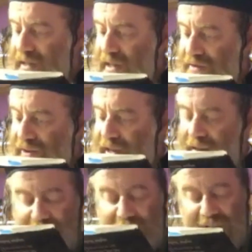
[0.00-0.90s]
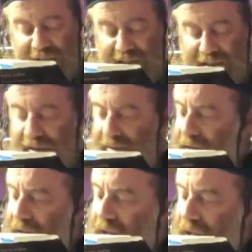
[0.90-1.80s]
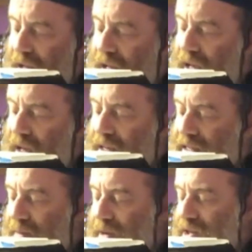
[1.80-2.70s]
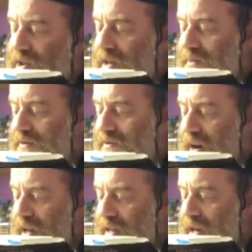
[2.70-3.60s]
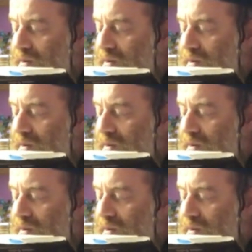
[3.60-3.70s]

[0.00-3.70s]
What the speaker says: same three, but let's see. Some Rishonim define